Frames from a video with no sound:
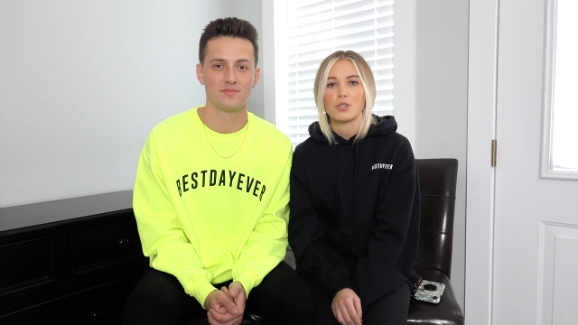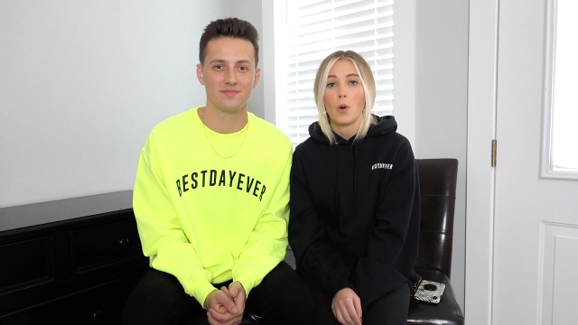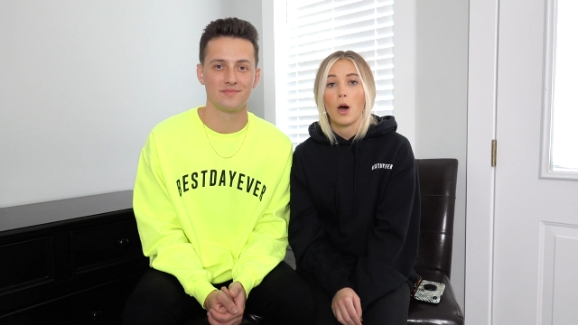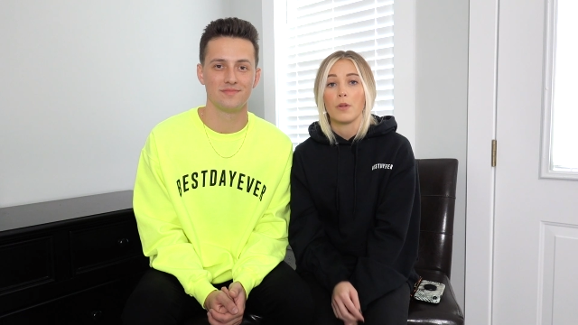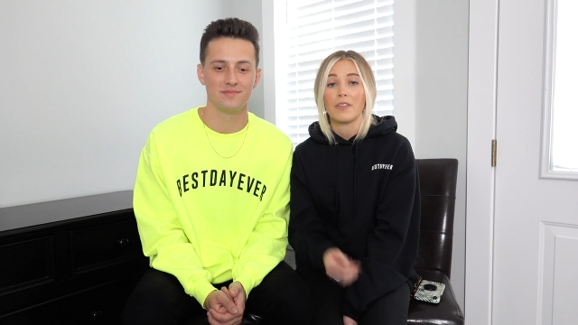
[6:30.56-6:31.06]
Speaker 1: as
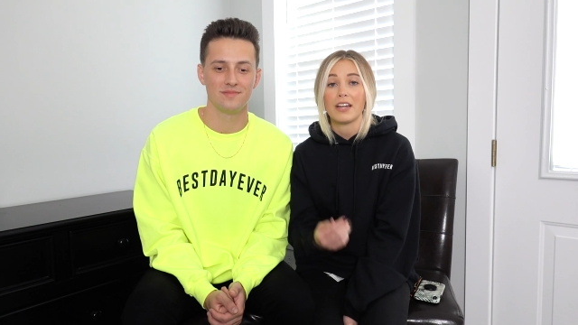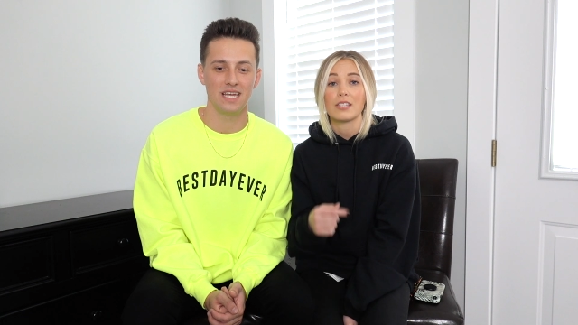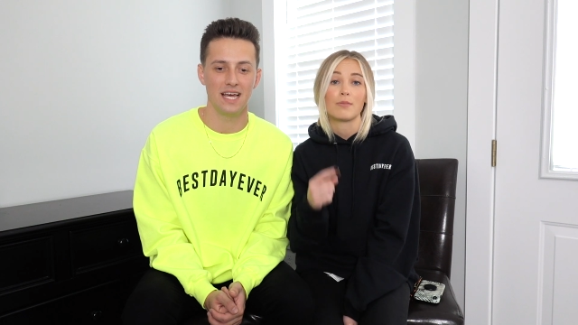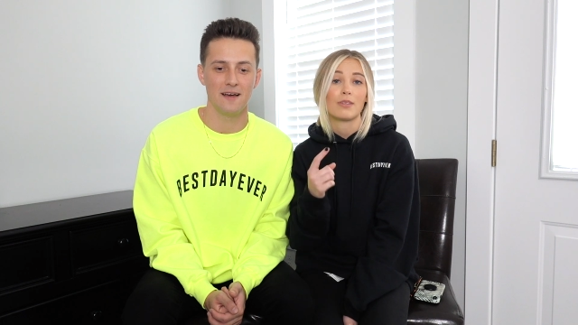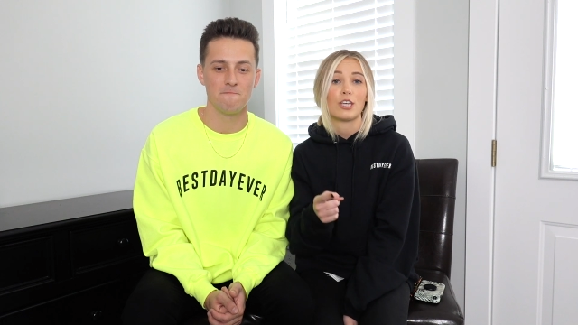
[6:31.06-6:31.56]
well and that that's
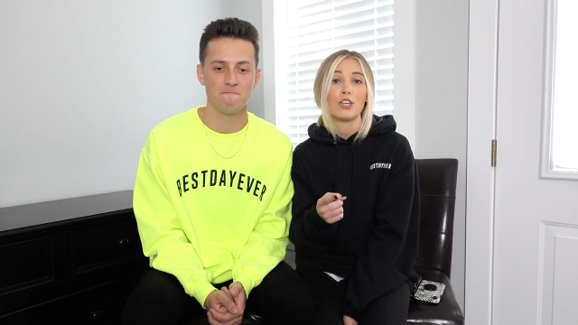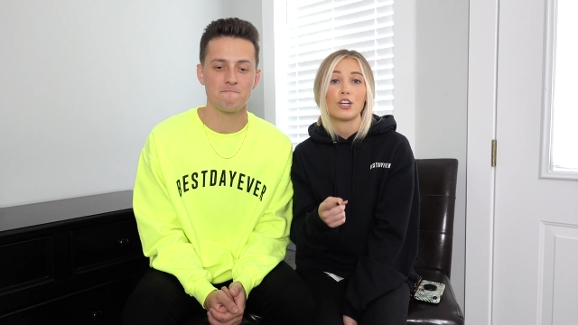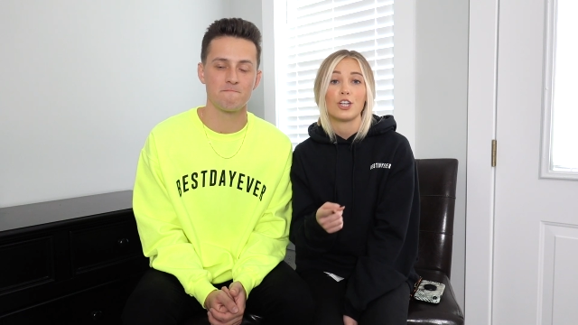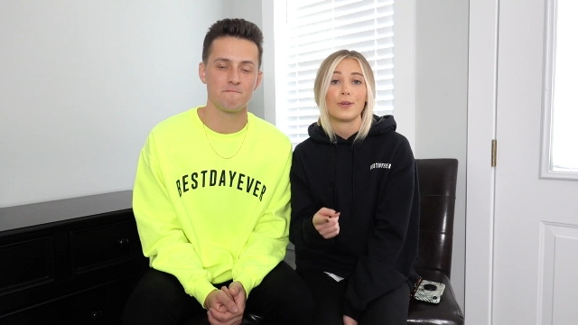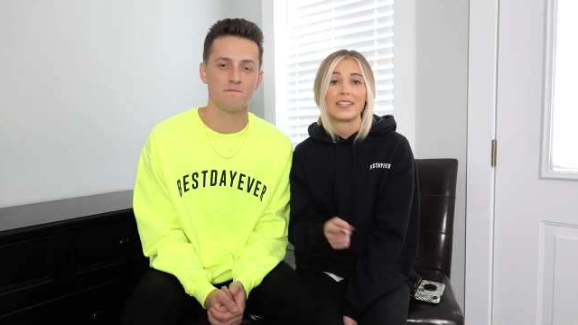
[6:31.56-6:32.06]
something that
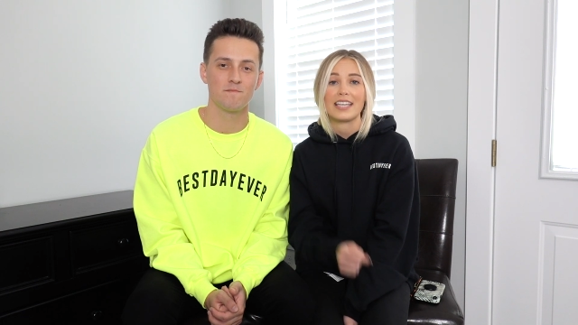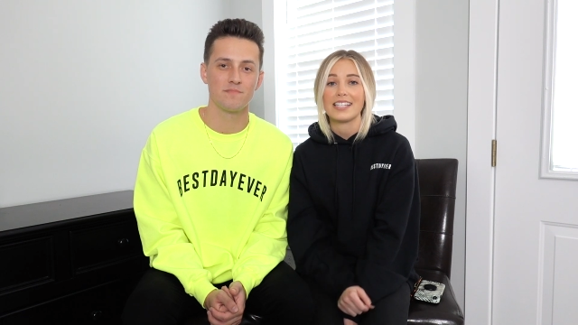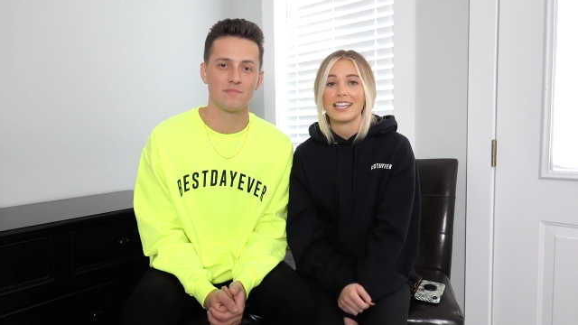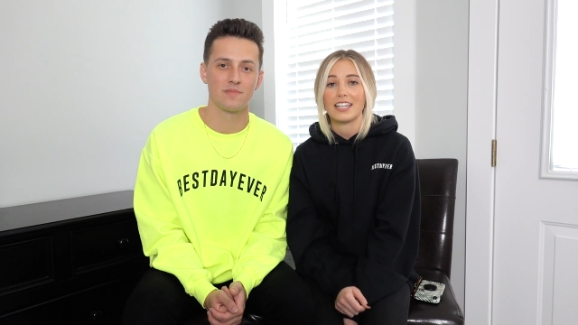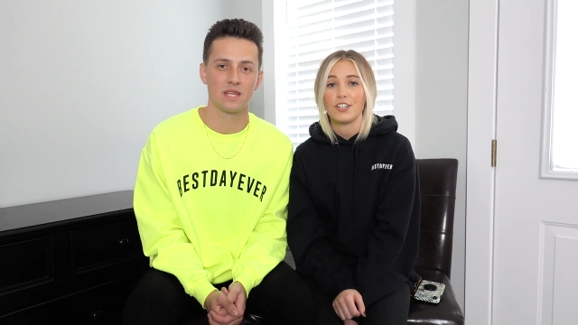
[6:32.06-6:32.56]
you're doing and they
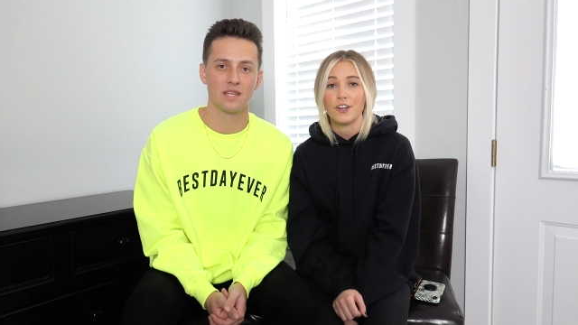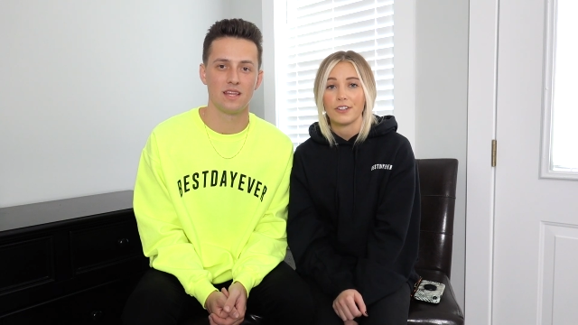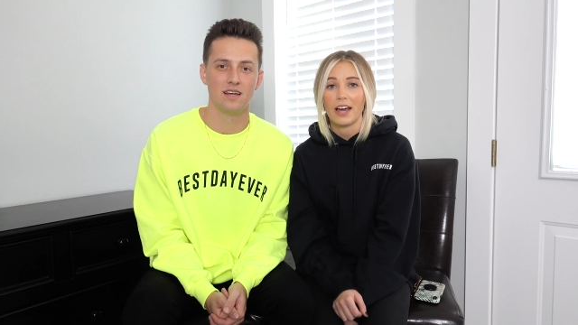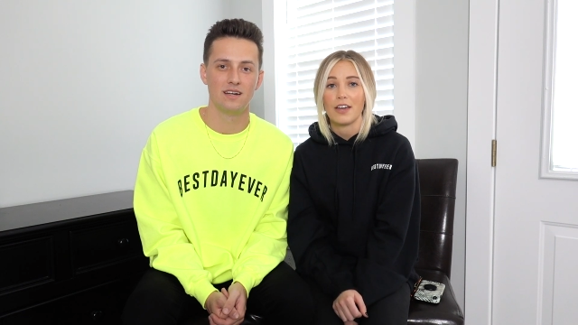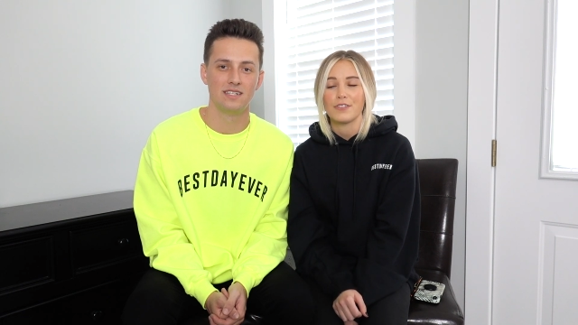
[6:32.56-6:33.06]
see it in your
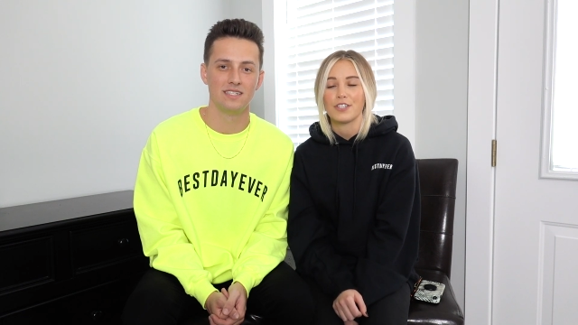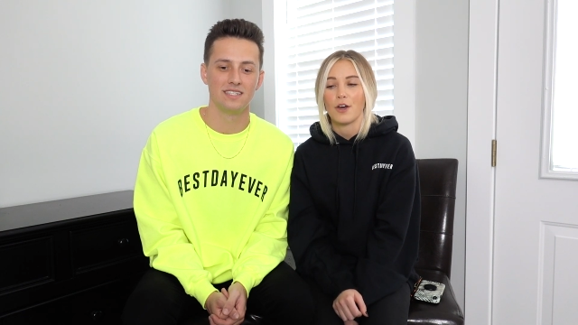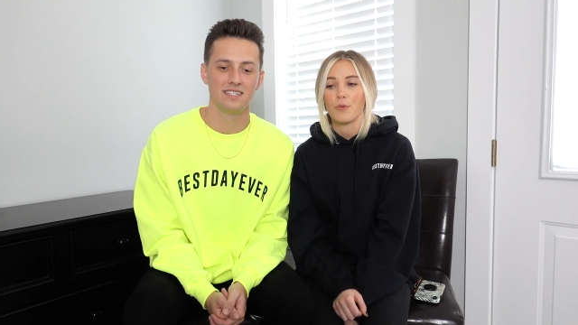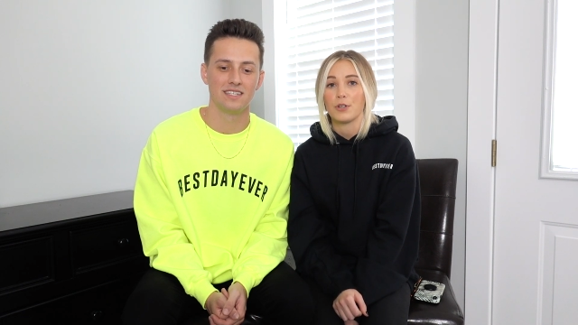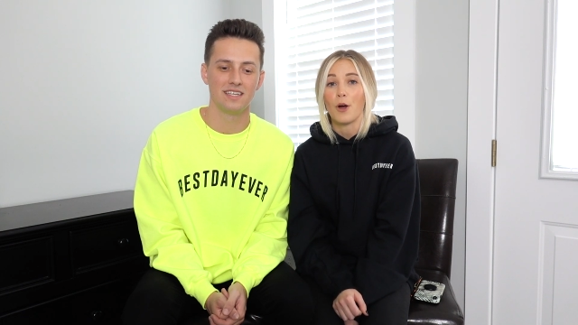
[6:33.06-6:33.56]
life.
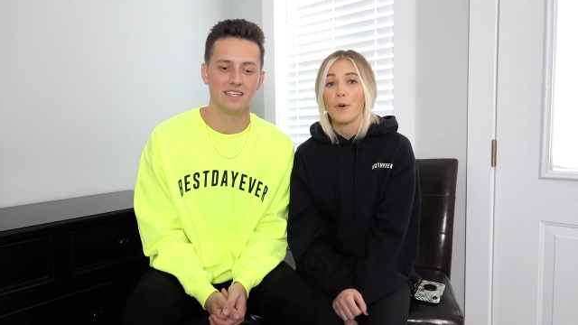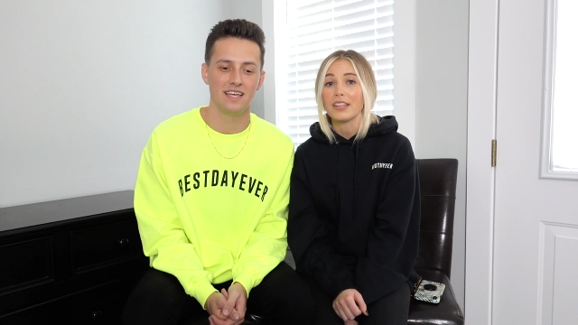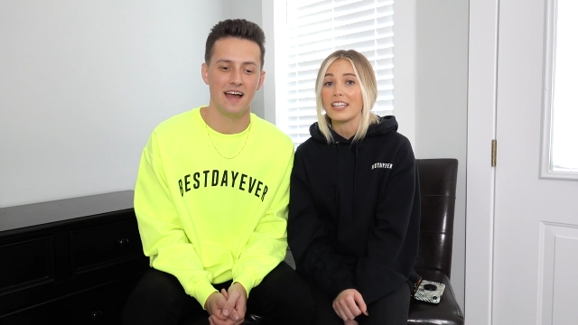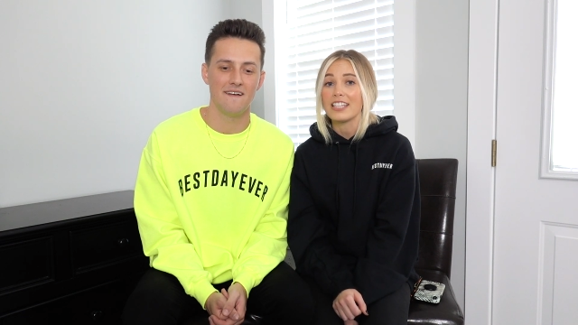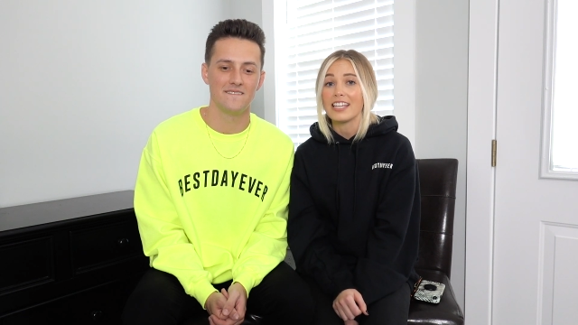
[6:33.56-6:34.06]
So we don't
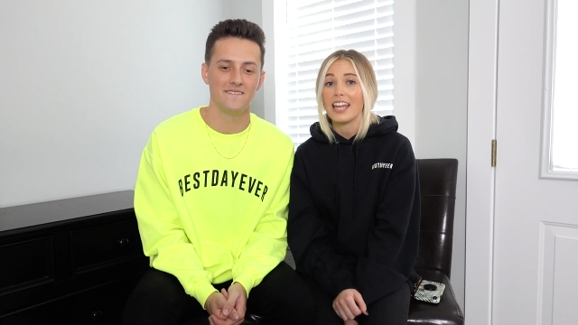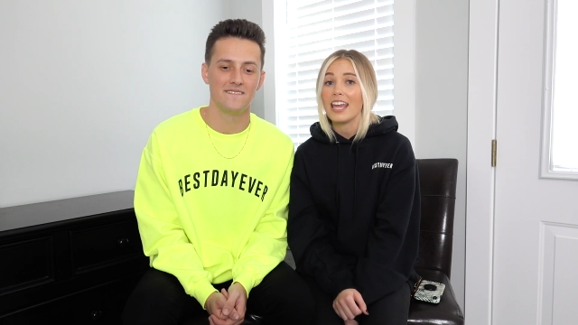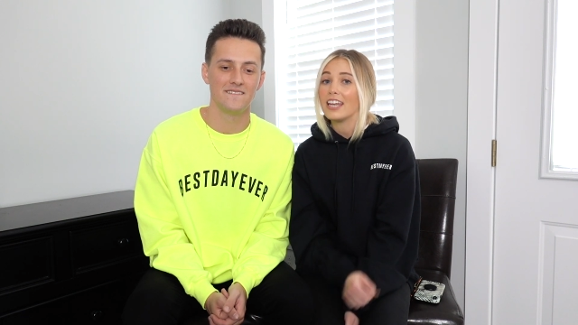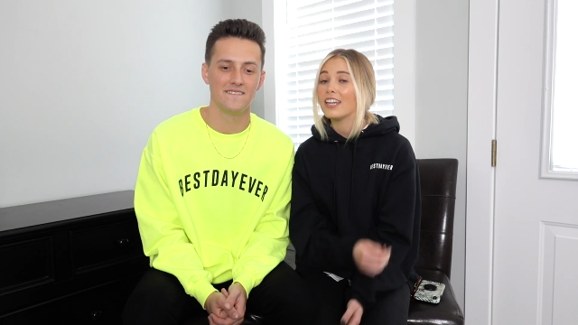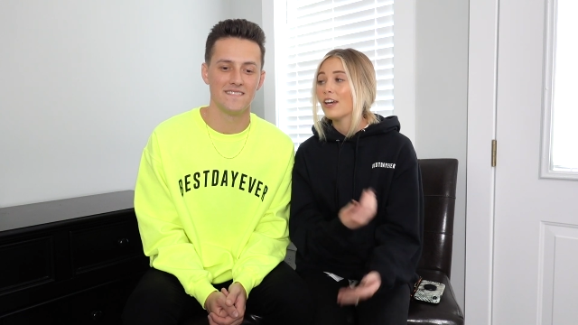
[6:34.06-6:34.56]
want this to
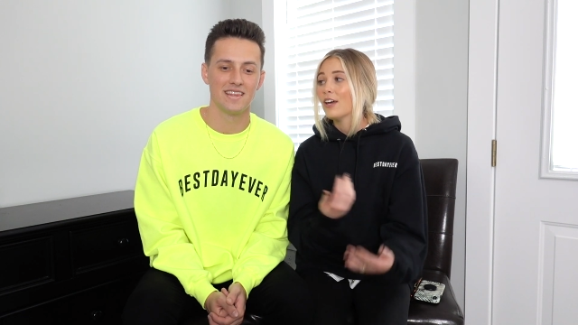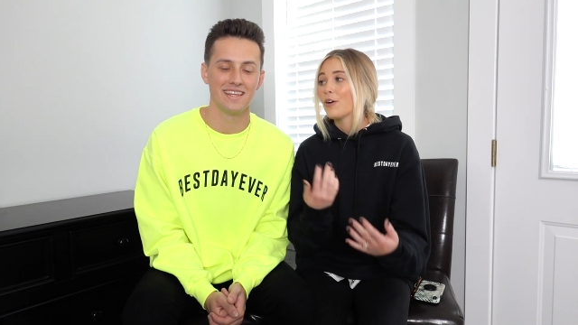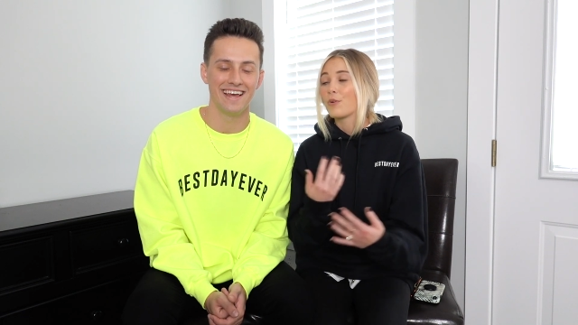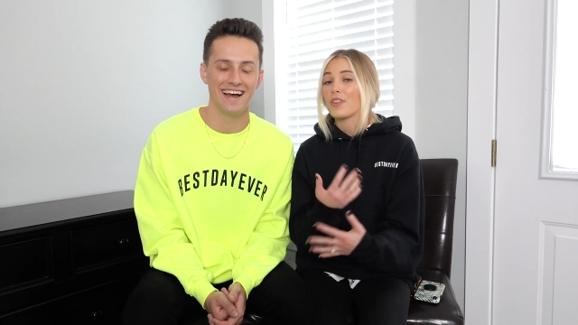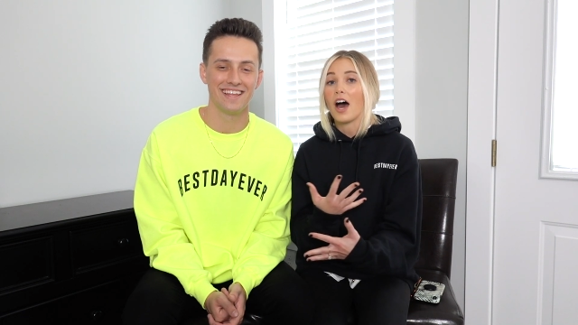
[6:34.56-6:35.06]
end
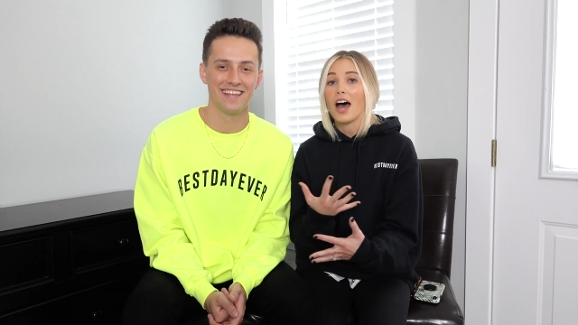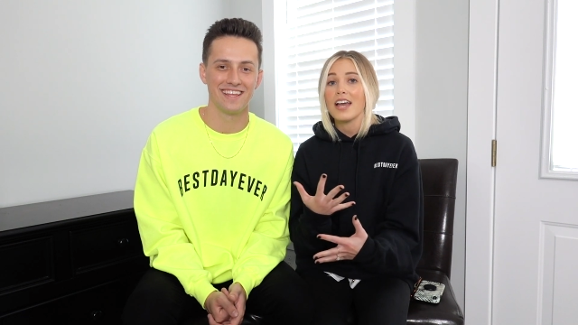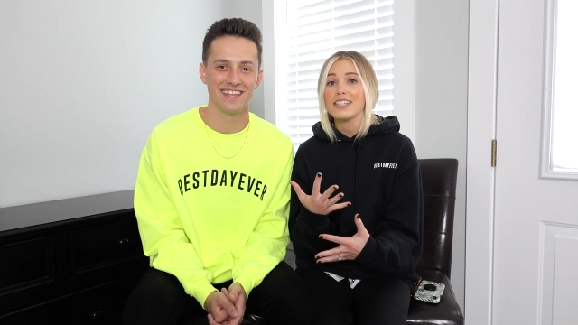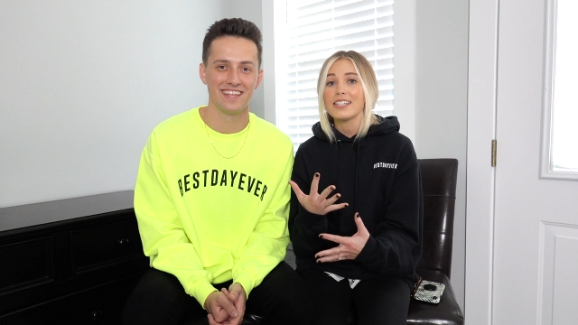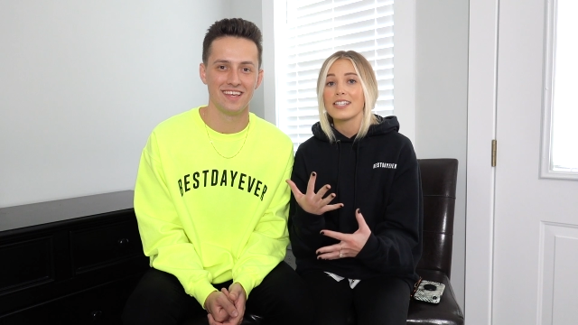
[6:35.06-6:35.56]
yeah. with
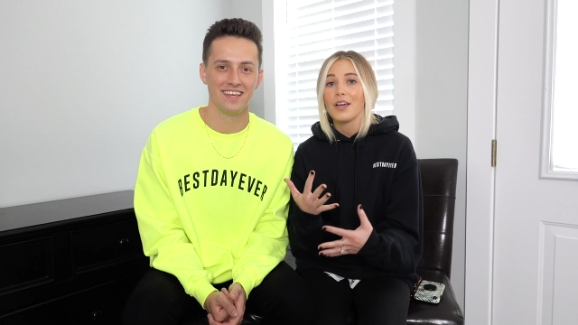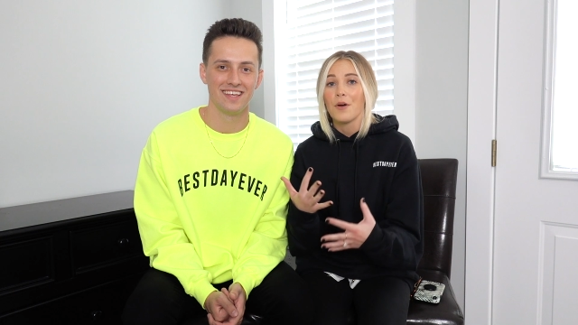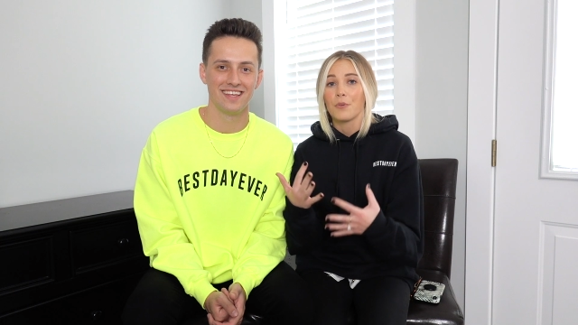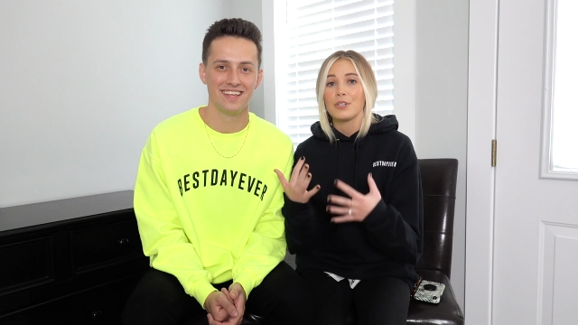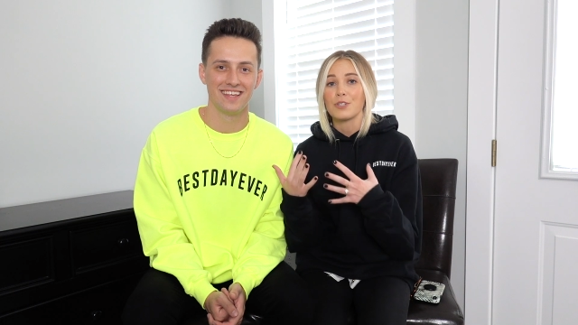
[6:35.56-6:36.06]
us
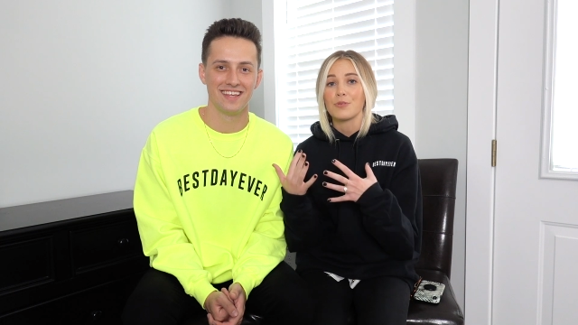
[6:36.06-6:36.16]
we